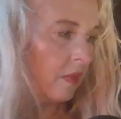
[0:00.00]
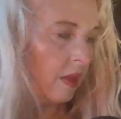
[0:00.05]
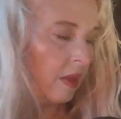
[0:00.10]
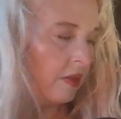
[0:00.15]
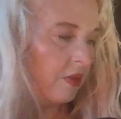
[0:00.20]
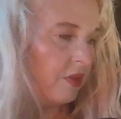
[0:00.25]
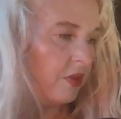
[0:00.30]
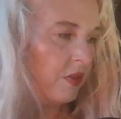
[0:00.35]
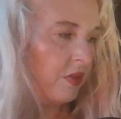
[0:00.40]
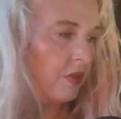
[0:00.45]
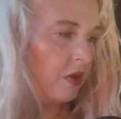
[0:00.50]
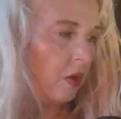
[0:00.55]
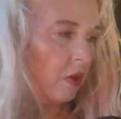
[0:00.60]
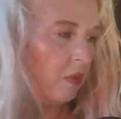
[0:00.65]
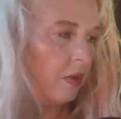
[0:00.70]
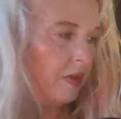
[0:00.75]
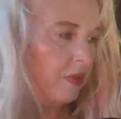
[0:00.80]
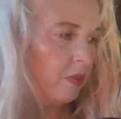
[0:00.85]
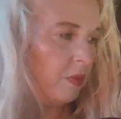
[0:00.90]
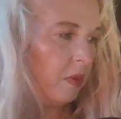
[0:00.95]
Just
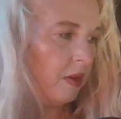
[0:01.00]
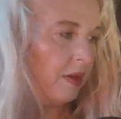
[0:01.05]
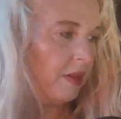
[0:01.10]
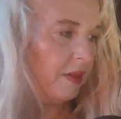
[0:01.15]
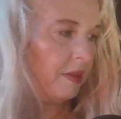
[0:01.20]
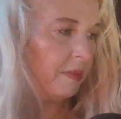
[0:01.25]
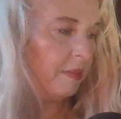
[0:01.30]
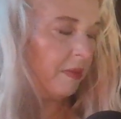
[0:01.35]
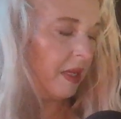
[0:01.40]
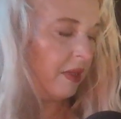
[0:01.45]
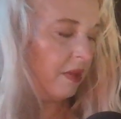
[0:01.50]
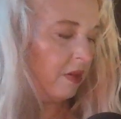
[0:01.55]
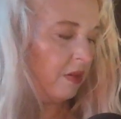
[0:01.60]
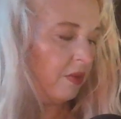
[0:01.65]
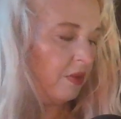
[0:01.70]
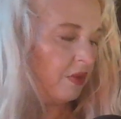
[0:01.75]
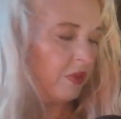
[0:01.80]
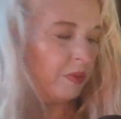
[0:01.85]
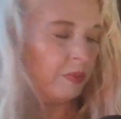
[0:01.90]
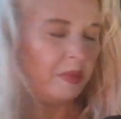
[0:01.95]
always wanting to make you
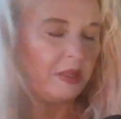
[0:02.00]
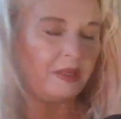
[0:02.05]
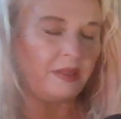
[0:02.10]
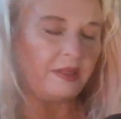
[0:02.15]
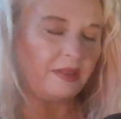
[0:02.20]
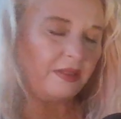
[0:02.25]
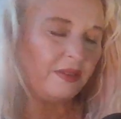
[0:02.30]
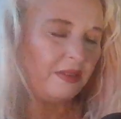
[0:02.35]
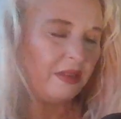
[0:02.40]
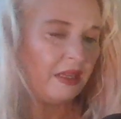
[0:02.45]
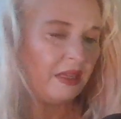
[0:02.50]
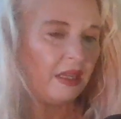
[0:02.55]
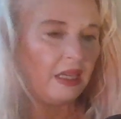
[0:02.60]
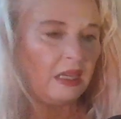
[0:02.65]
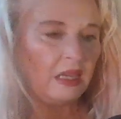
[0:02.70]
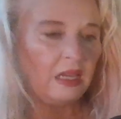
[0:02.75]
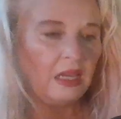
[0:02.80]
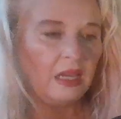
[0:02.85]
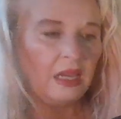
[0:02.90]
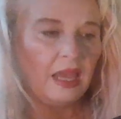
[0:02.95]
just be dizzy,
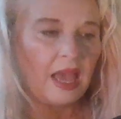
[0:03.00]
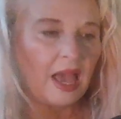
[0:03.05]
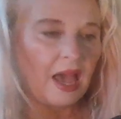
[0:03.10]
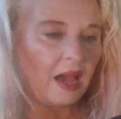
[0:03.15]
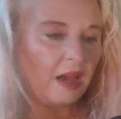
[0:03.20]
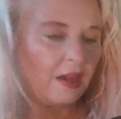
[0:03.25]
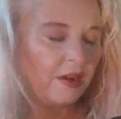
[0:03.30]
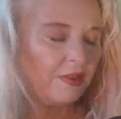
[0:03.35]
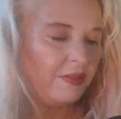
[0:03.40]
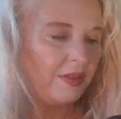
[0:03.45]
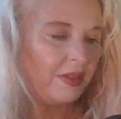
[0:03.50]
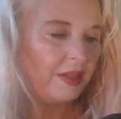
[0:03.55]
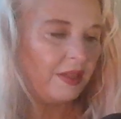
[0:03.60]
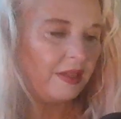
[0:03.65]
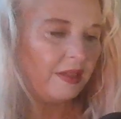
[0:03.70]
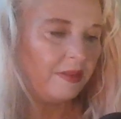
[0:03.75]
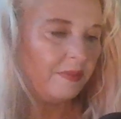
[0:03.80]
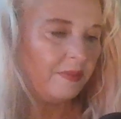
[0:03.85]
out of it,